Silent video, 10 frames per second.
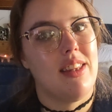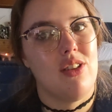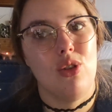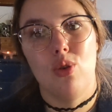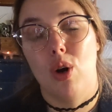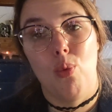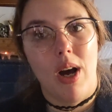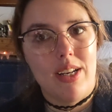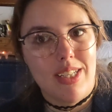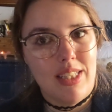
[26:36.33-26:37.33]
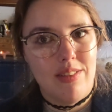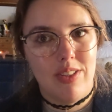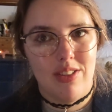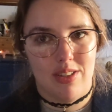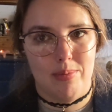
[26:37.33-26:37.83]
to watch in the
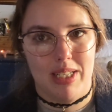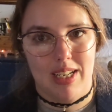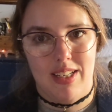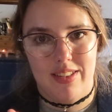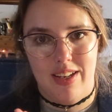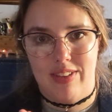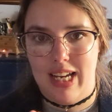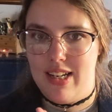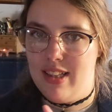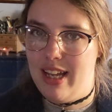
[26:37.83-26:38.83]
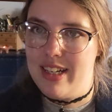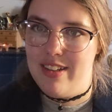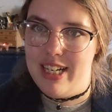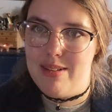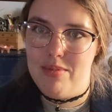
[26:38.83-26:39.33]
future, because I've got a lot of
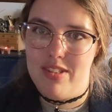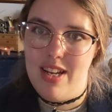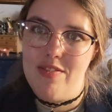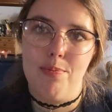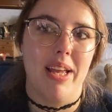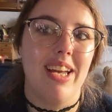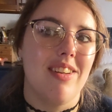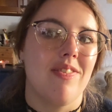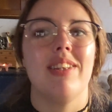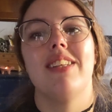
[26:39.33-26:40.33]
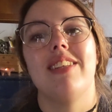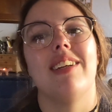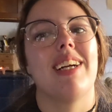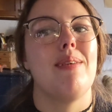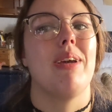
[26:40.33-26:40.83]
great stuff planned for this
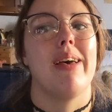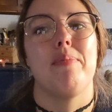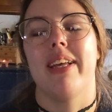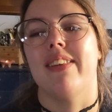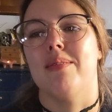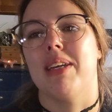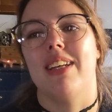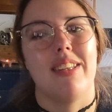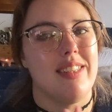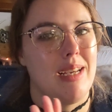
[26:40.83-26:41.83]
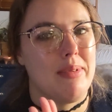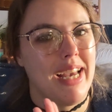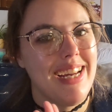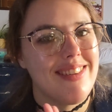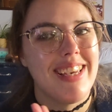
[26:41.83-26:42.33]
year coming up as I begin to
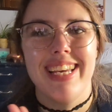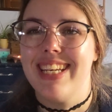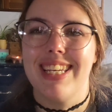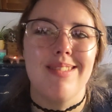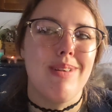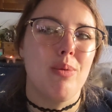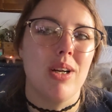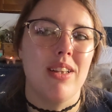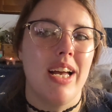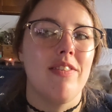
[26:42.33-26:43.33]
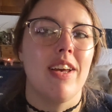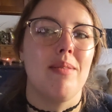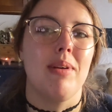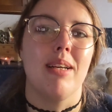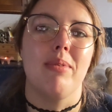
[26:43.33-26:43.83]
stabilize in my work life
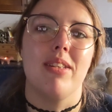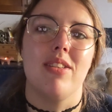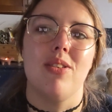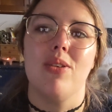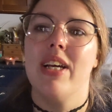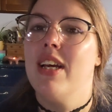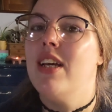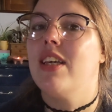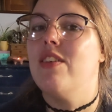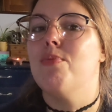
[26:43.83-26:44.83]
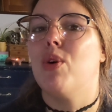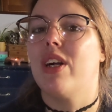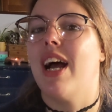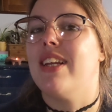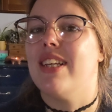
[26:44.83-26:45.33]
and be able to give more
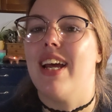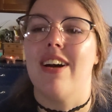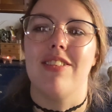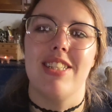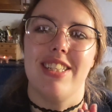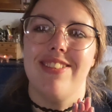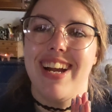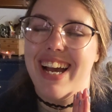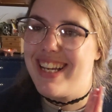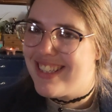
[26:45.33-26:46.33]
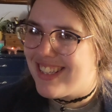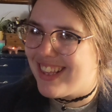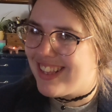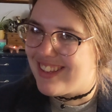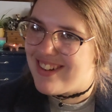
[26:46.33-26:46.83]
content out to you guys.
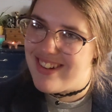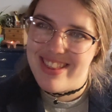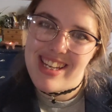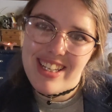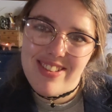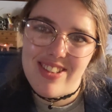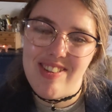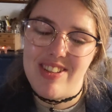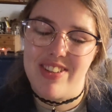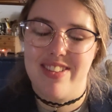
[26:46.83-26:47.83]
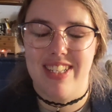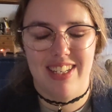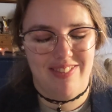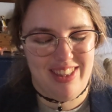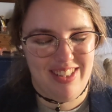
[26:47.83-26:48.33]
So thank you so much for
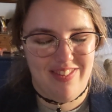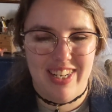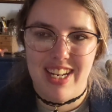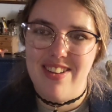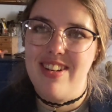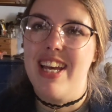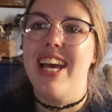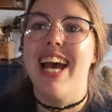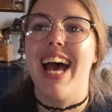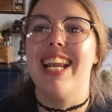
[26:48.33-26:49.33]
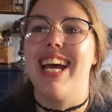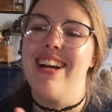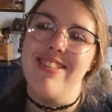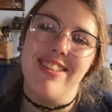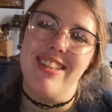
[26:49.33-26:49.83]
sticking with this video, and
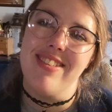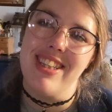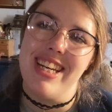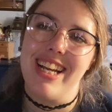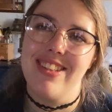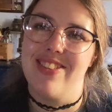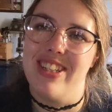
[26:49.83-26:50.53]
I will see you in the next